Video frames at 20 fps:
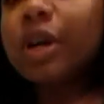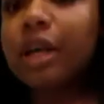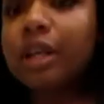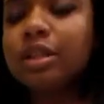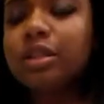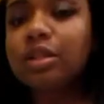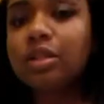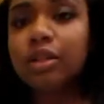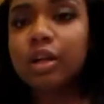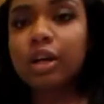
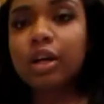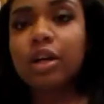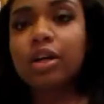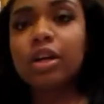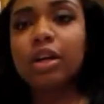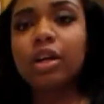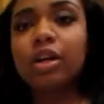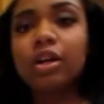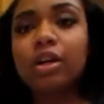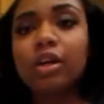ahead and start
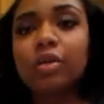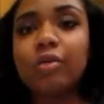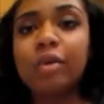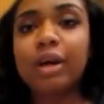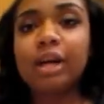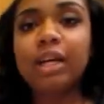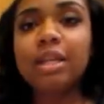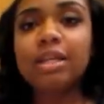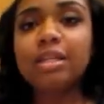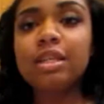cooking your
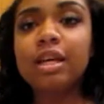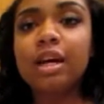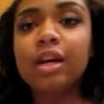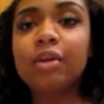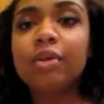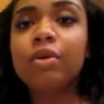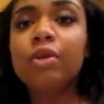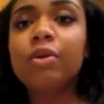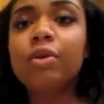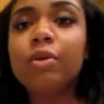rice.
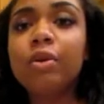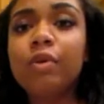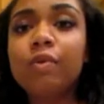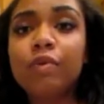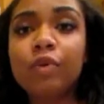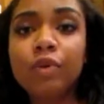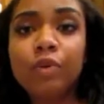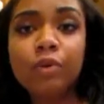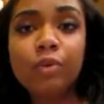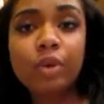I don't know
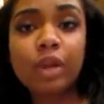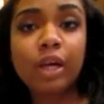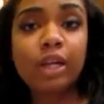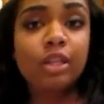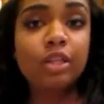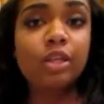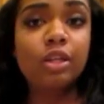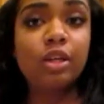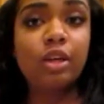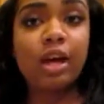if you
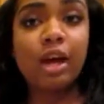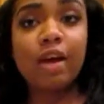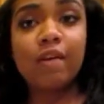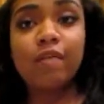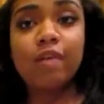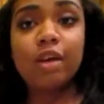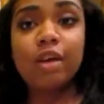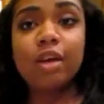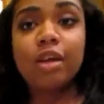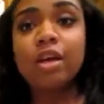like to
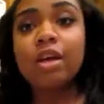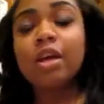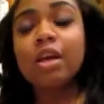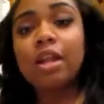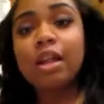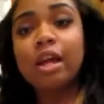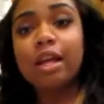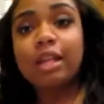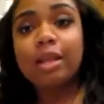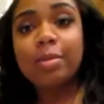have it
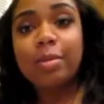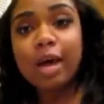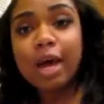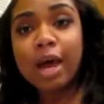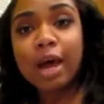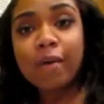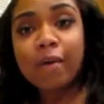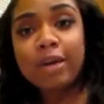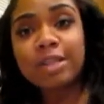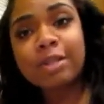like the
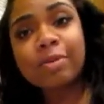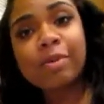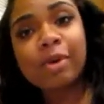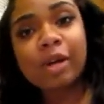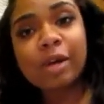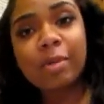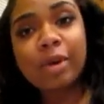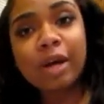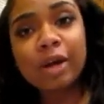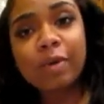bag rice you
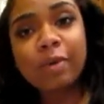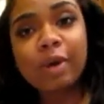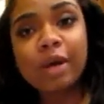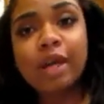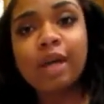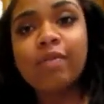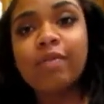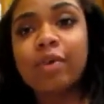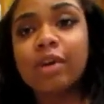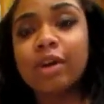put in the
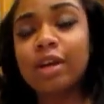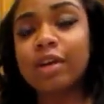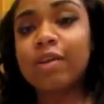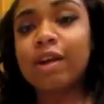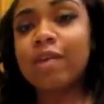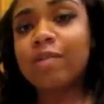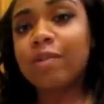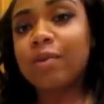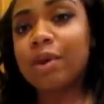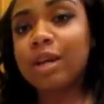microwave, or
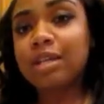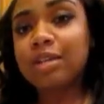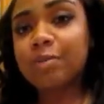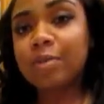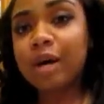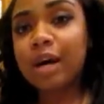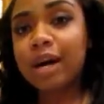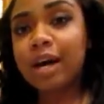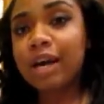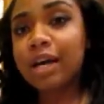you have a rice
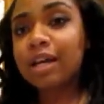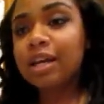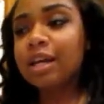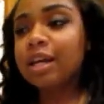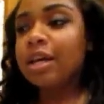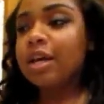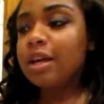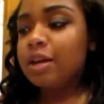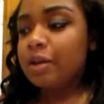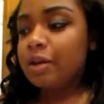pot.
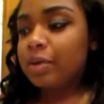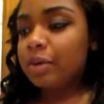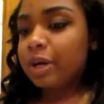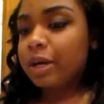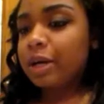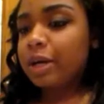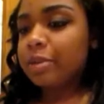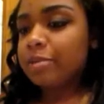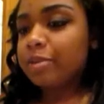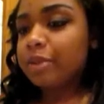
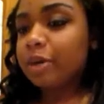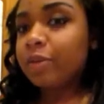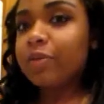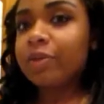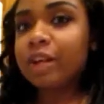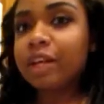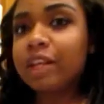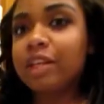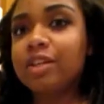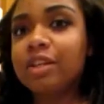Don't
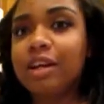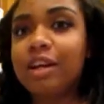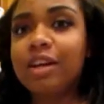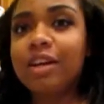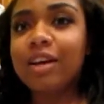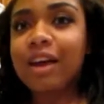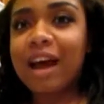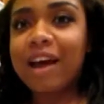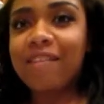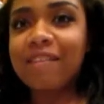forget that you
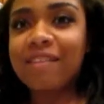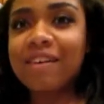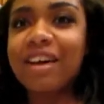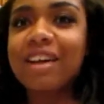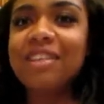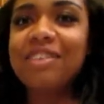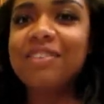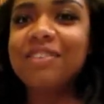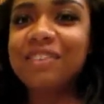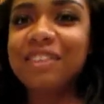gotta have
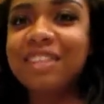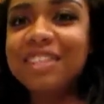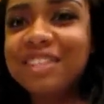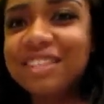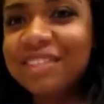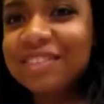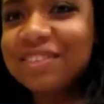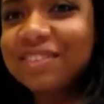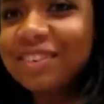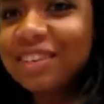rice for
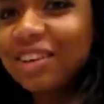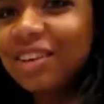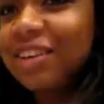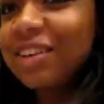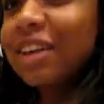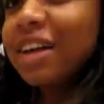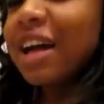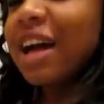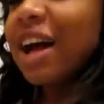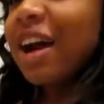this as
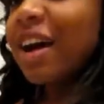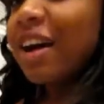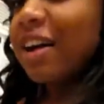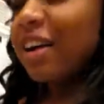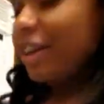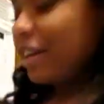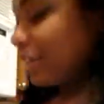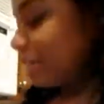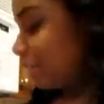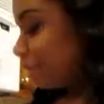well.
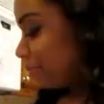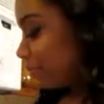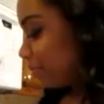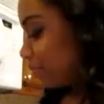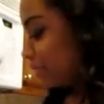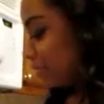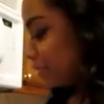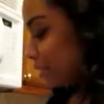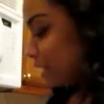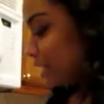
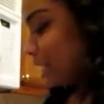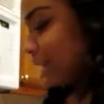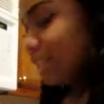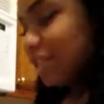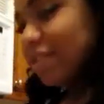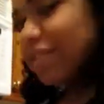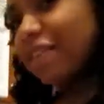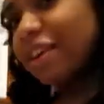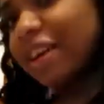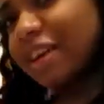
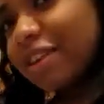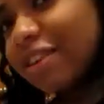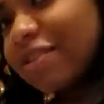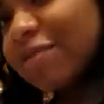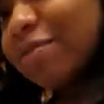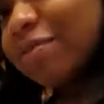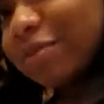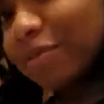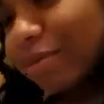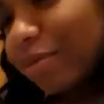Etouffee,
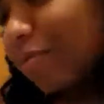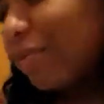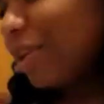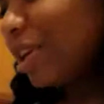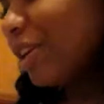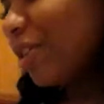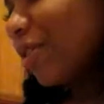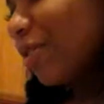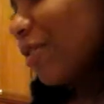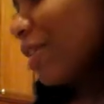you
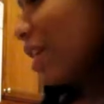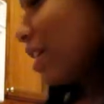put it on